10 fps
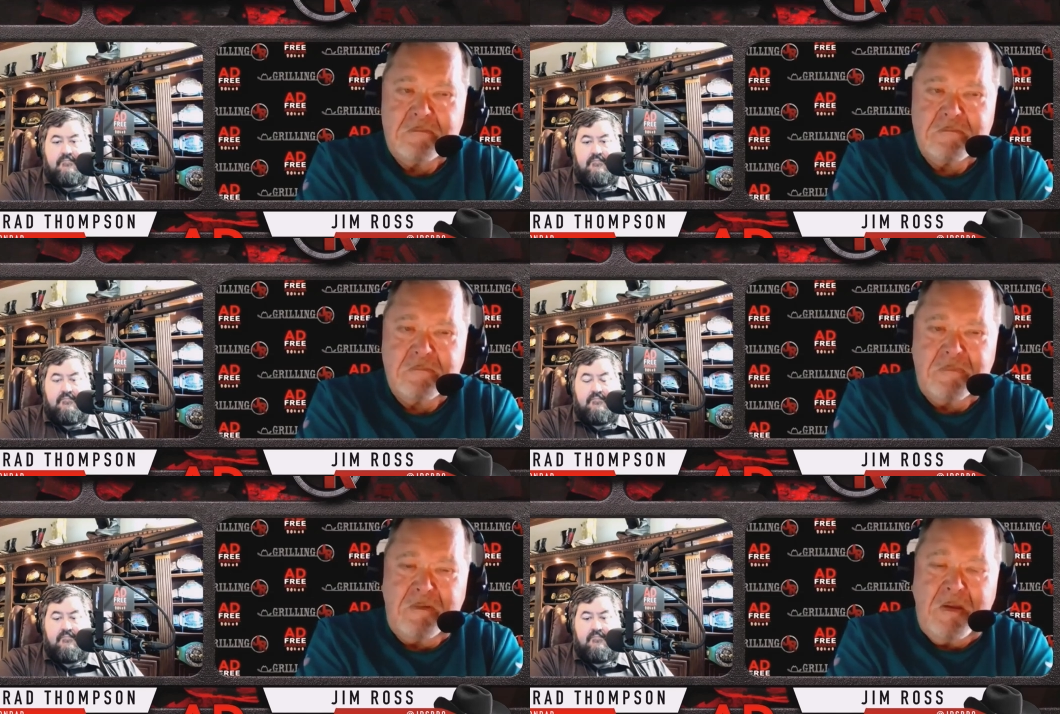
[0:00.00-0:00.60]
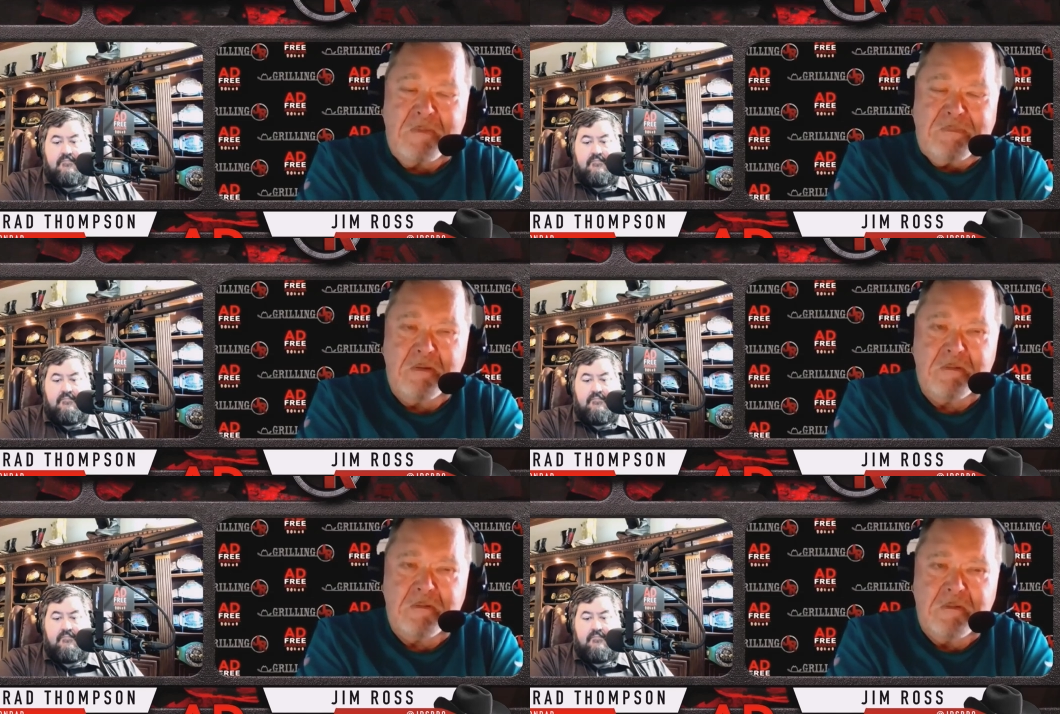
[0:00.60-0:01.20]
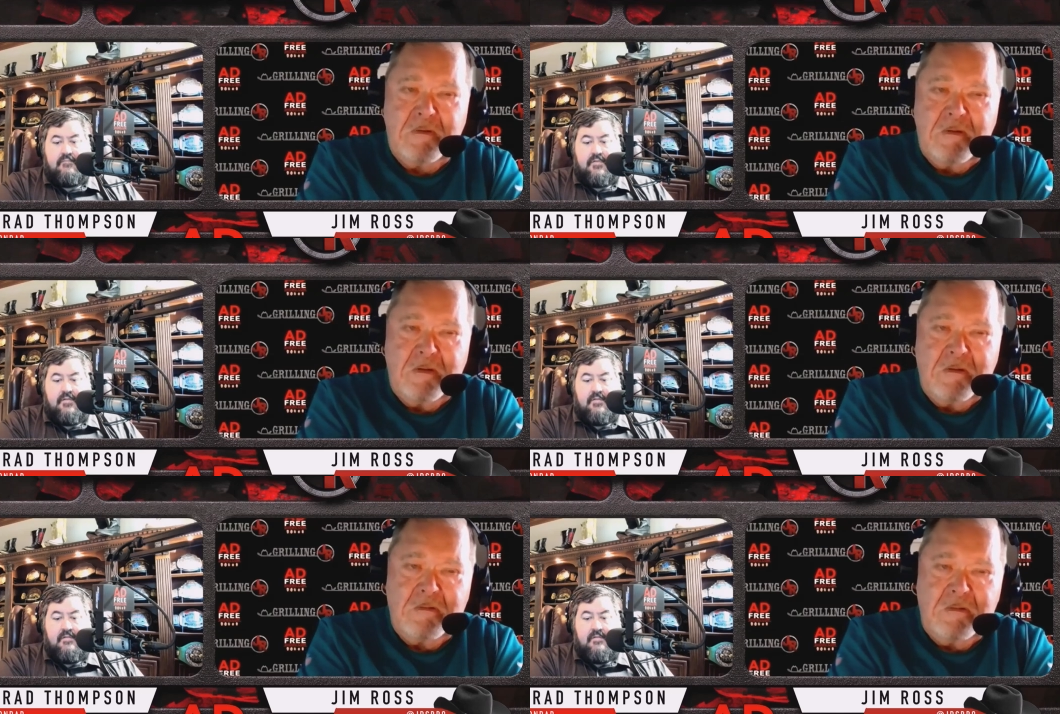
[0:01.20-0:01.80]
Speaker 1: you can't put
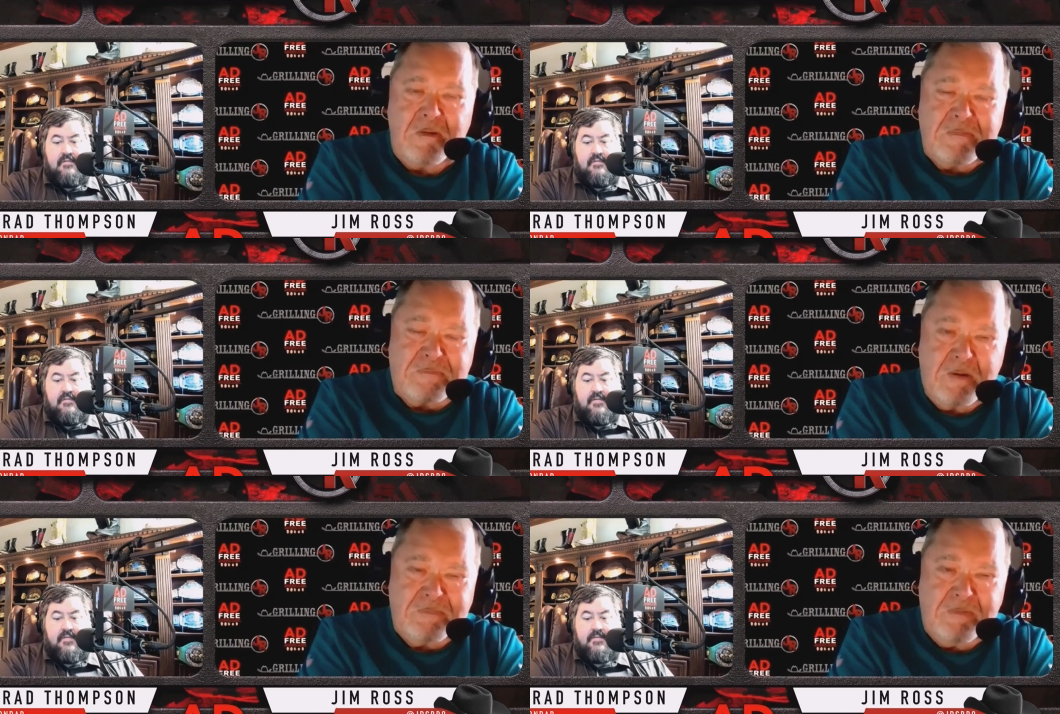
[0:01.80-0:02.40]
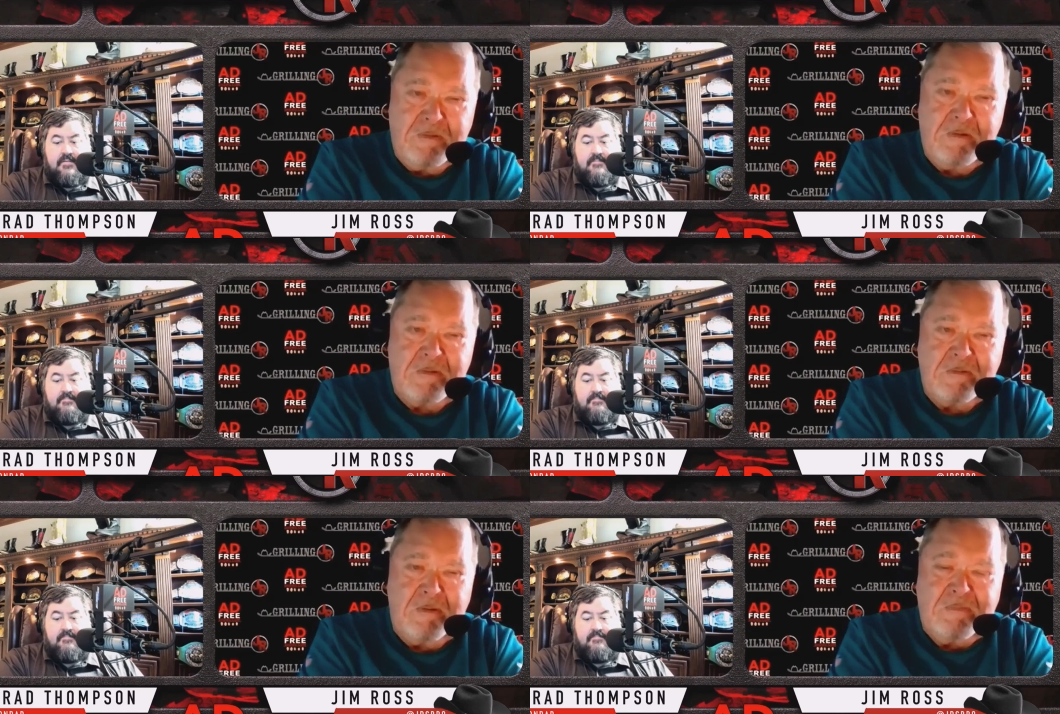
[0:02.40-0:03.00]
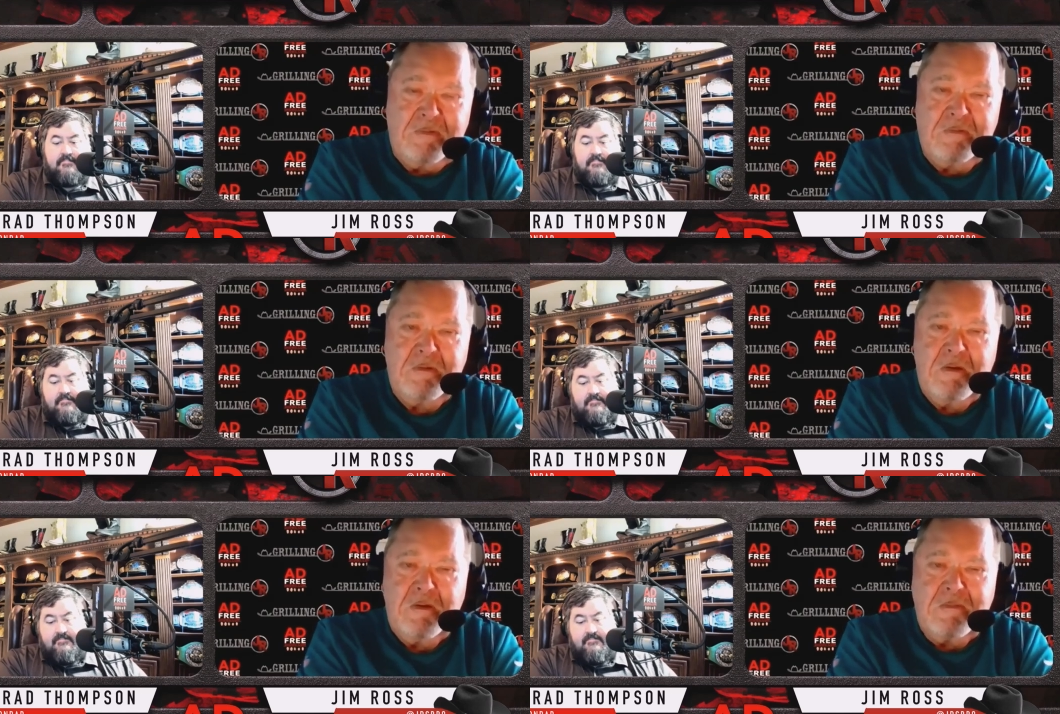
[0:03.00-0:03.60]
less than perfect charisma
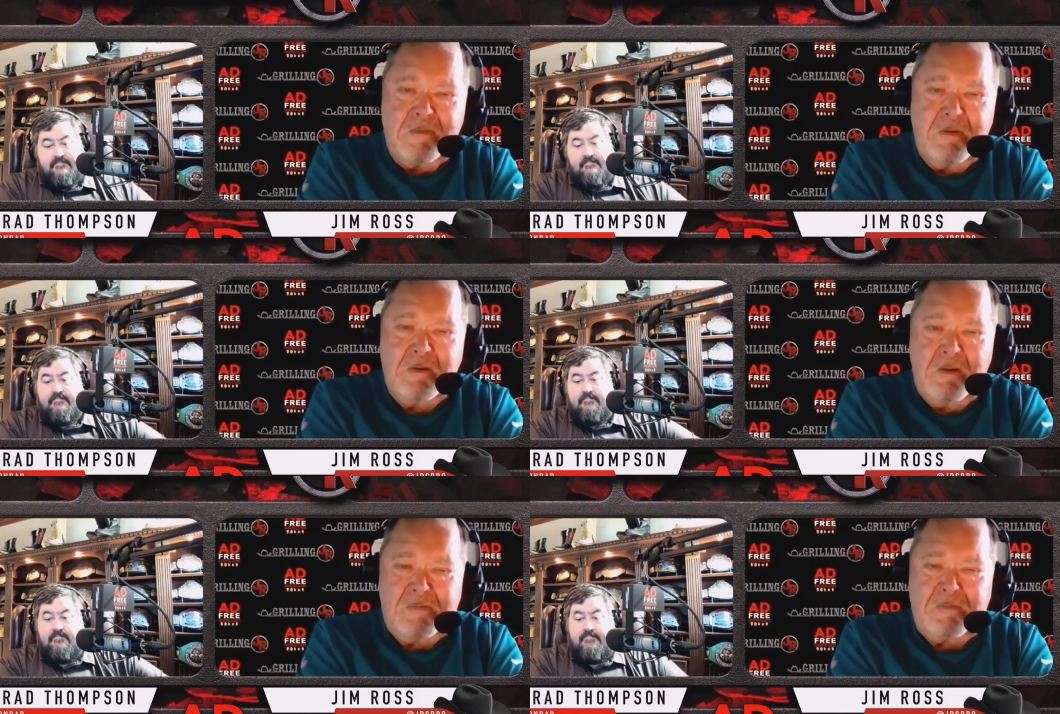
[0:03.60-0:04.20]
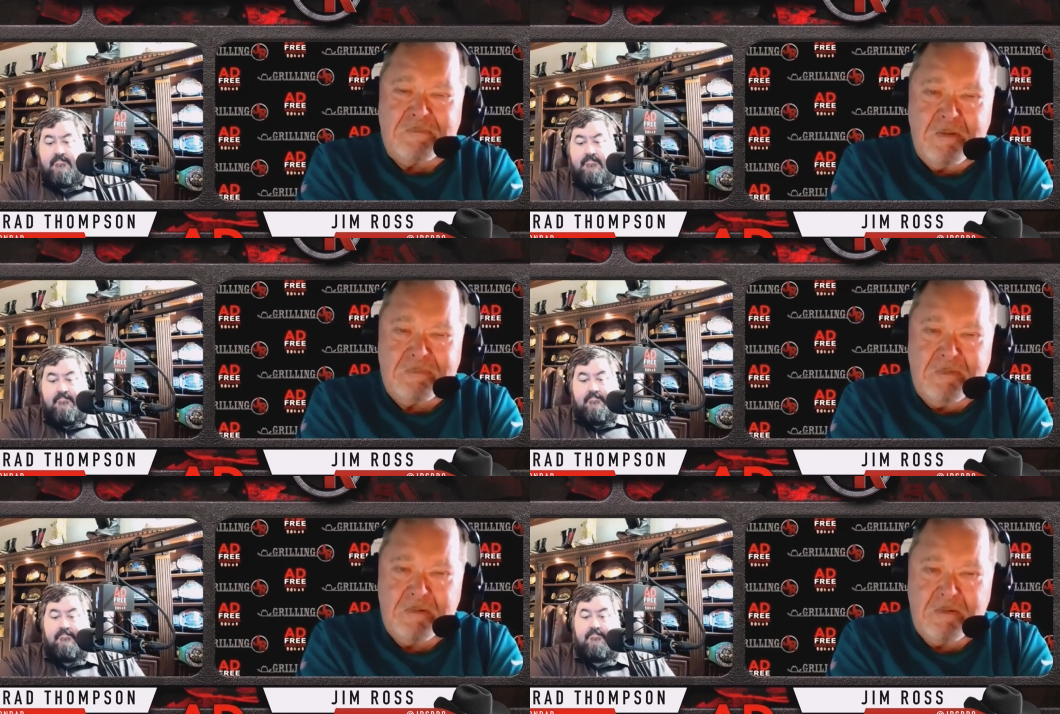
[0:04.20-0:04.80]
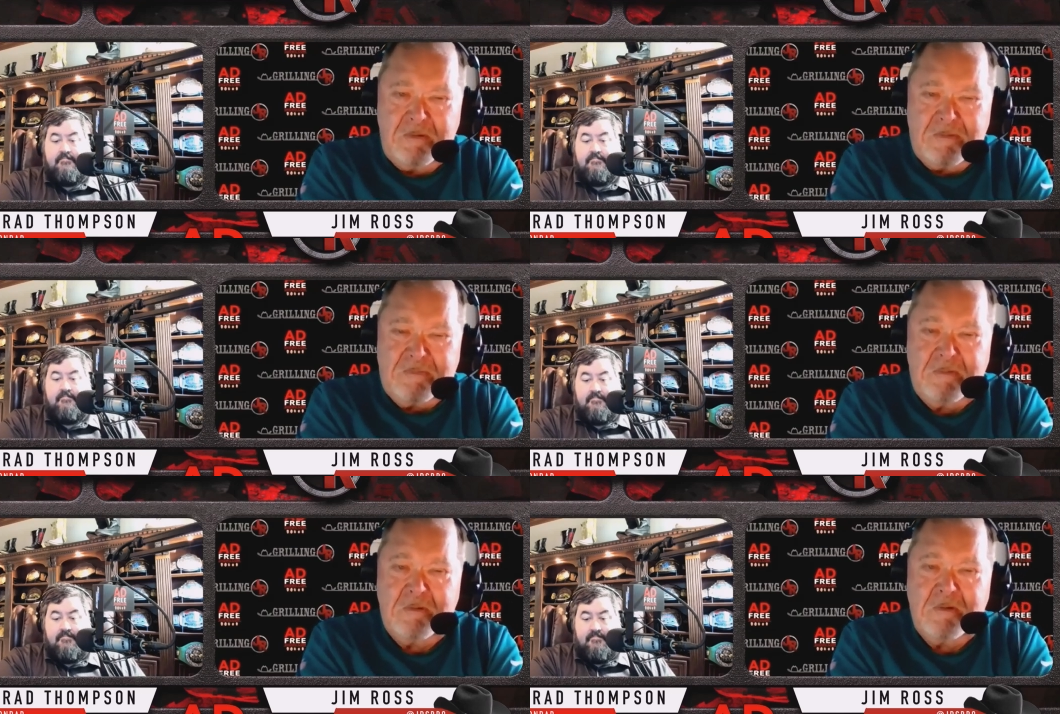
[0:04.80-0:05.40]
with less than perfect charisma.
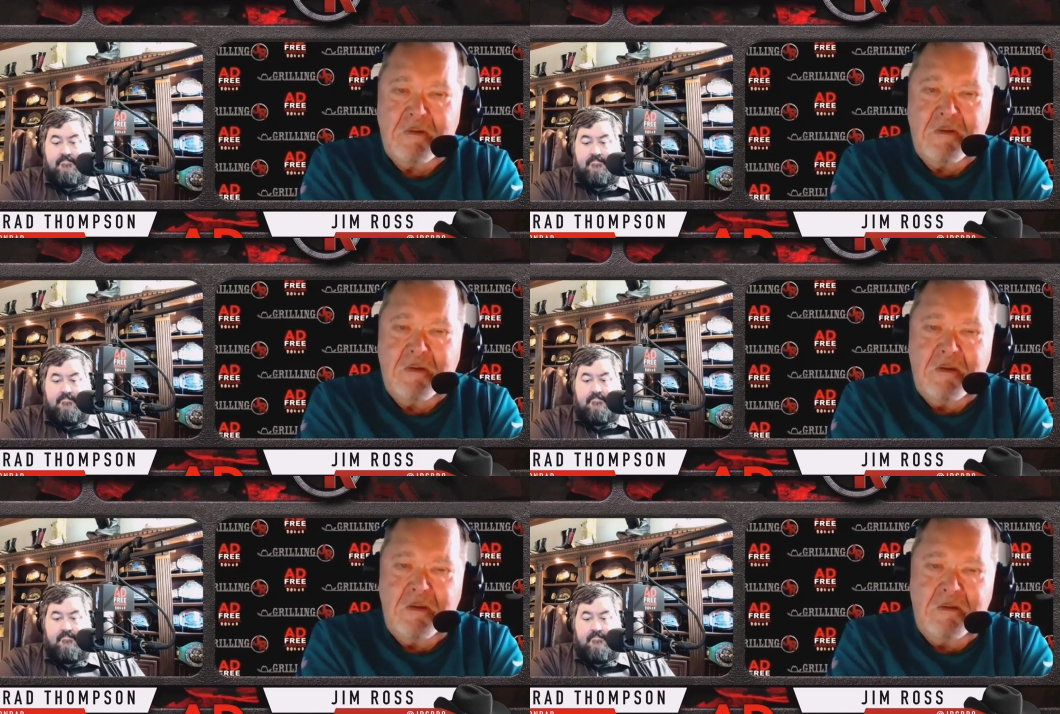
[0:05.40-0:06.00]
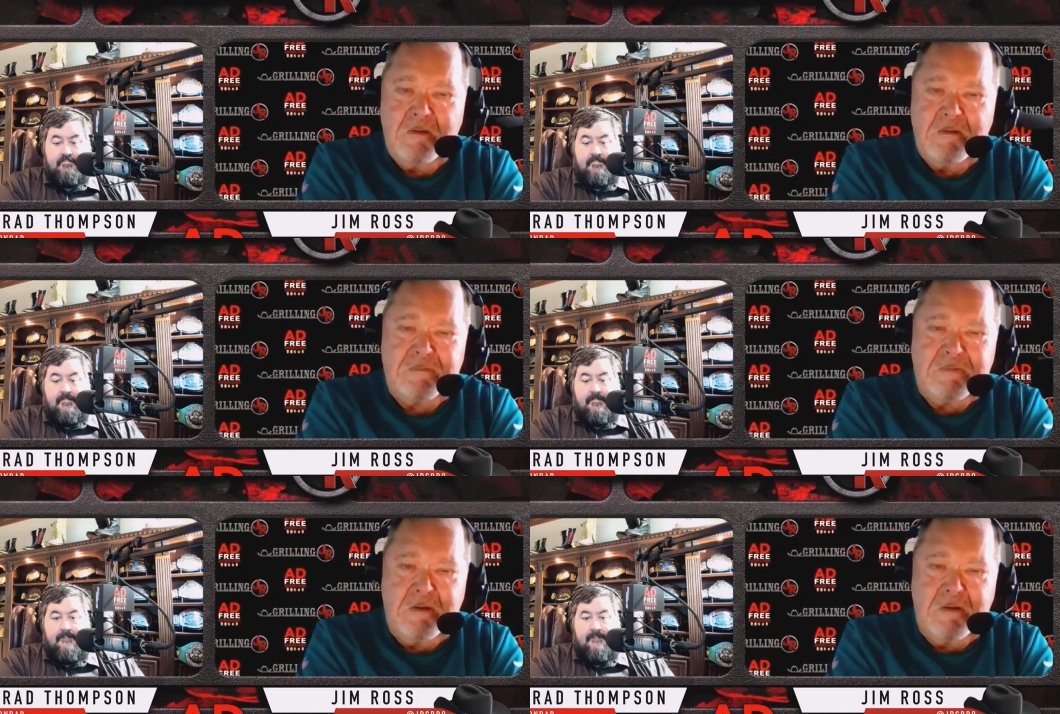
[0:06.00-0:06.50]
And then so all of a